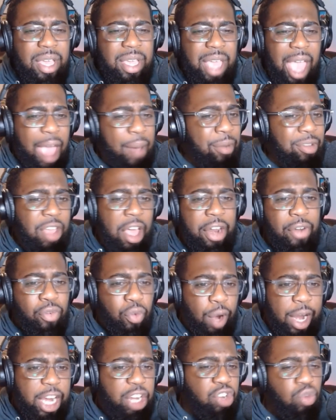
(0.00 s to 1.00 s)
Game was out of
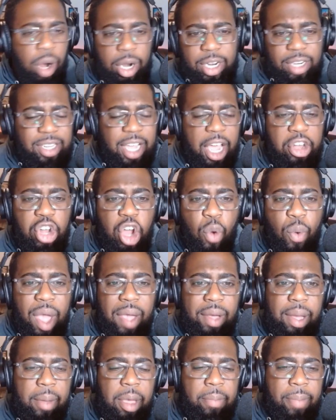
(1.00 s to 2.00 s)
reach. Rutgers had no way
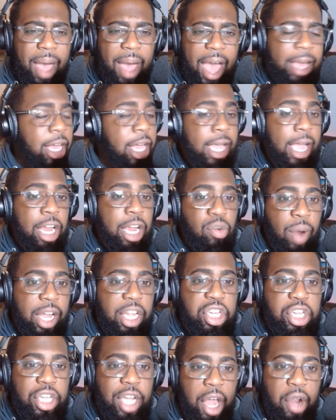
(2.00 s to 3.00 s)
of coming back. And Greg
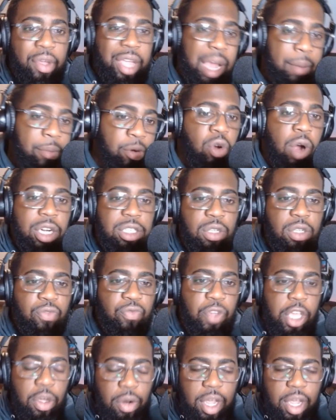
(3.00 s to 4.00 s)
Schiano came across the
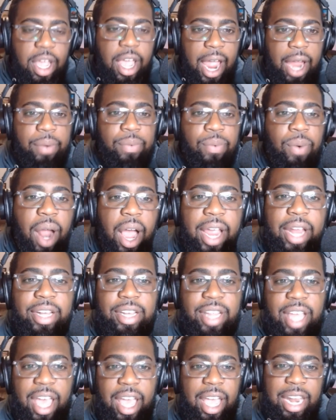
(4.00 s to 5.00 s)
field at Ryan
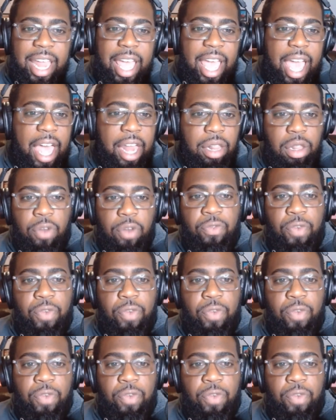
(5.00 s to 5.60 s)
Day, and they had a little